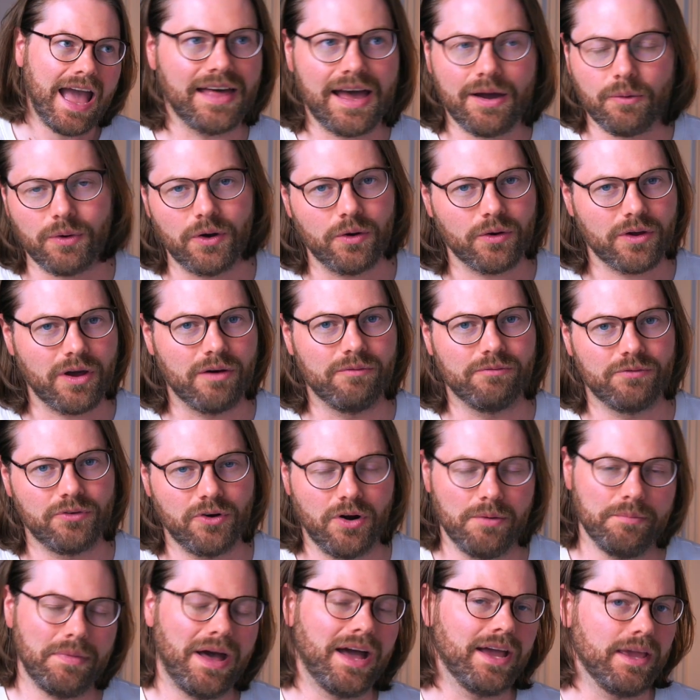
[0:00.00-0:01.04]
That will come
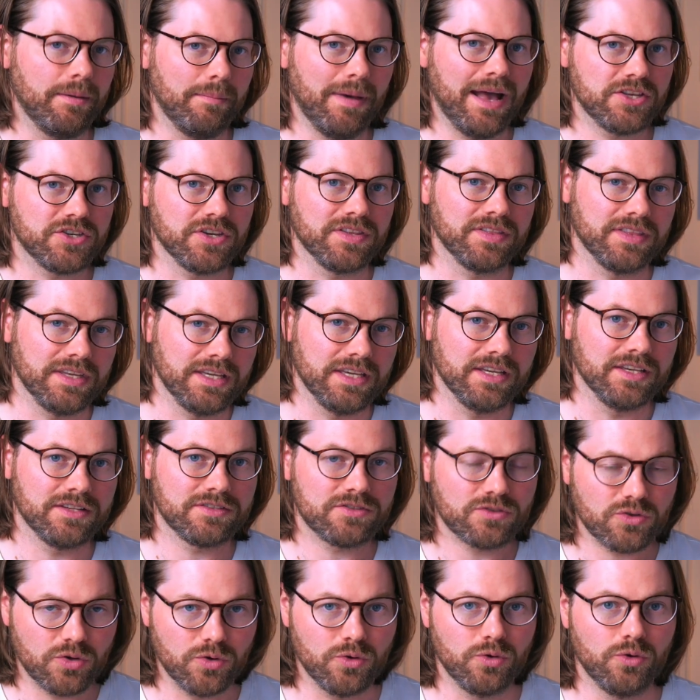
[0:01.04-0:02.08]
from, I imagine, these
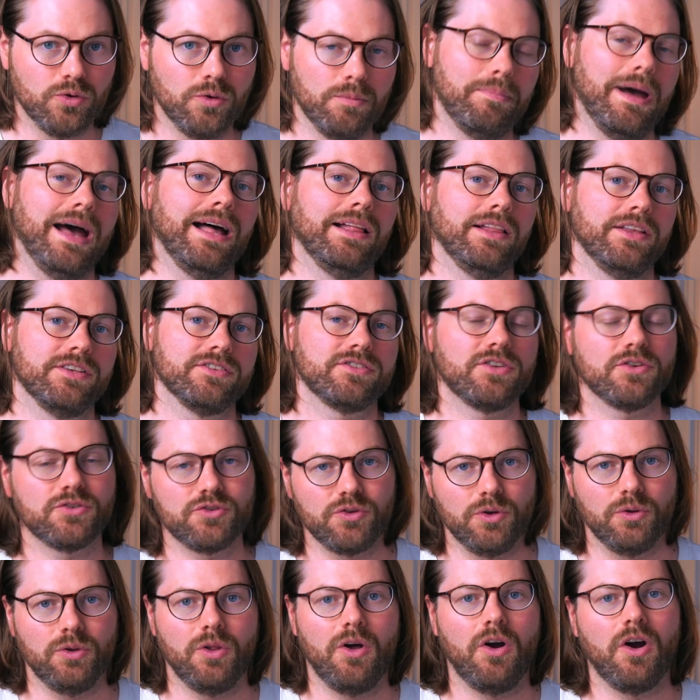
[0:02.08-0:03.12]
two balanced
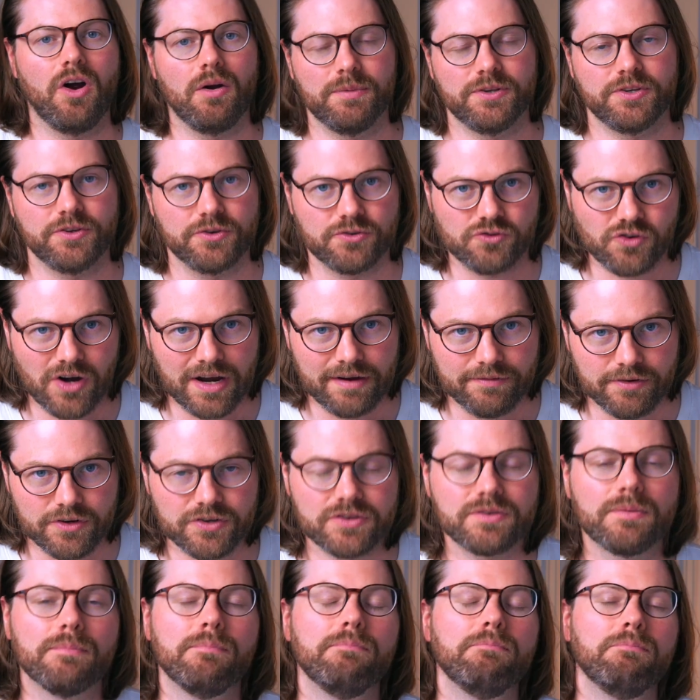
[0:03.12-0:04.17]
dual armature
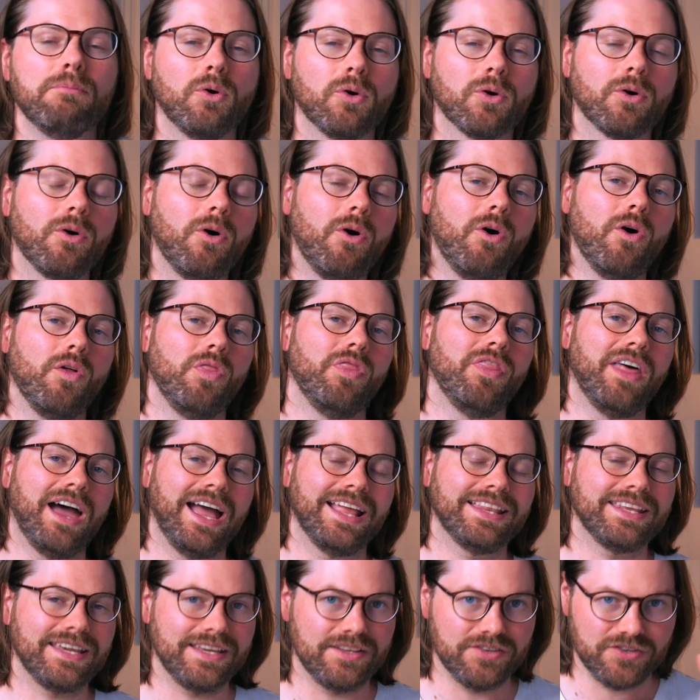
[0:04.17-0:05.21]
drivers. More on
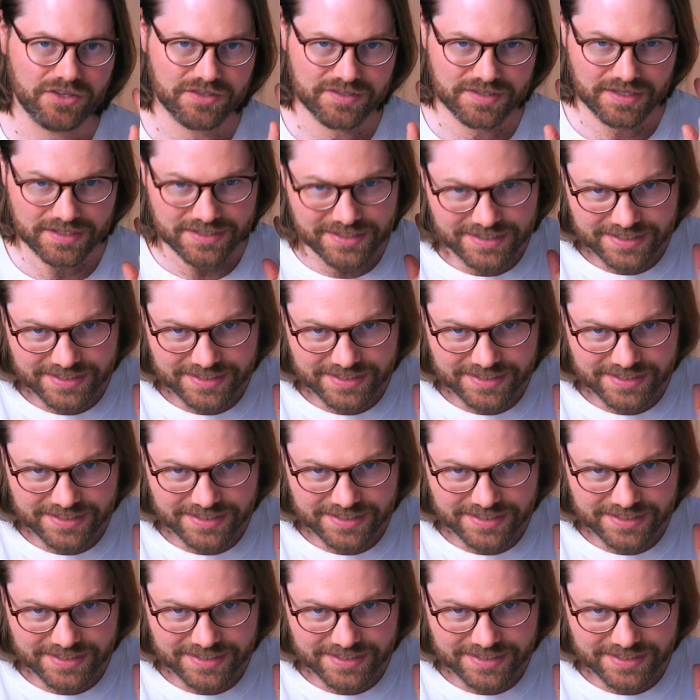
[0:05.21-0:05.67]
that in just a